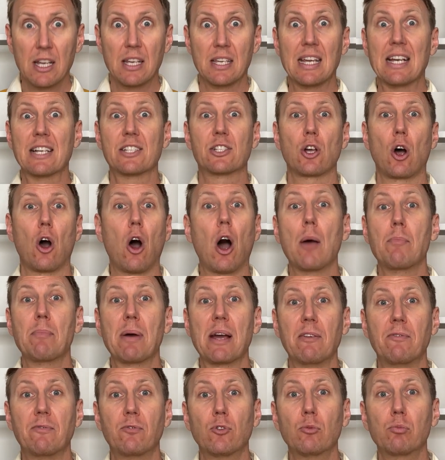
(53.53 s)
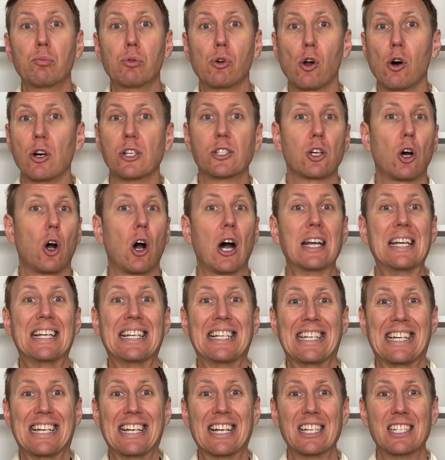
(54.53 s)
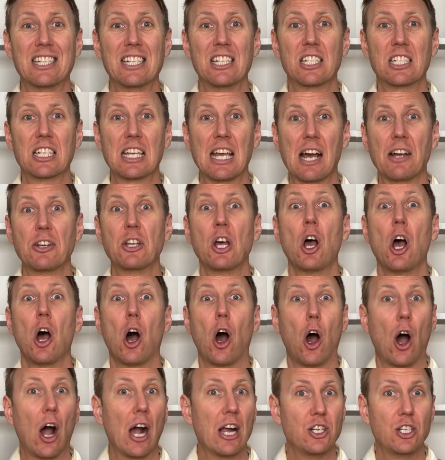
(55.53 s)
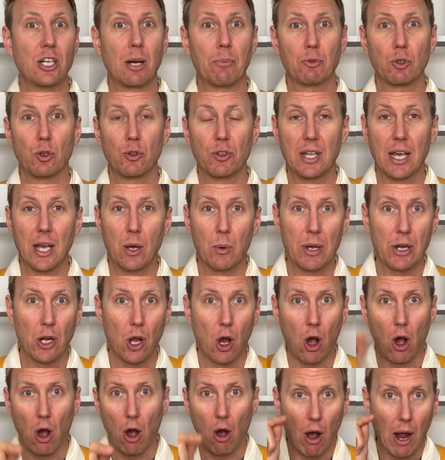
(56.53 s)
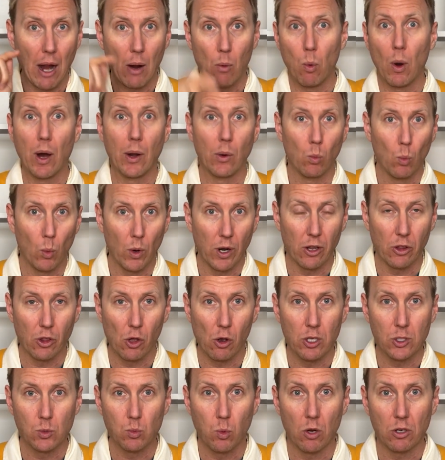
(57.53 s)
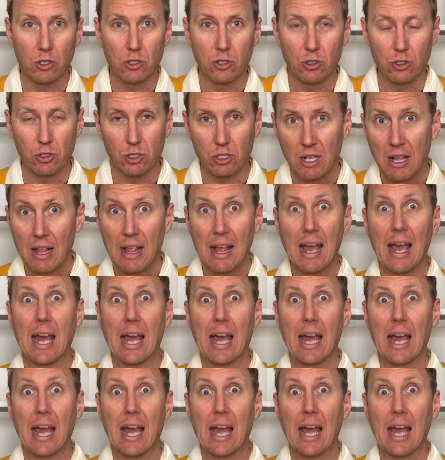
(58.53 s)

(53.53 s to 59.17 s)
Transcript: Yes, I paid full price, I didn't get a discount. I jumped on there went, I want one of those watches.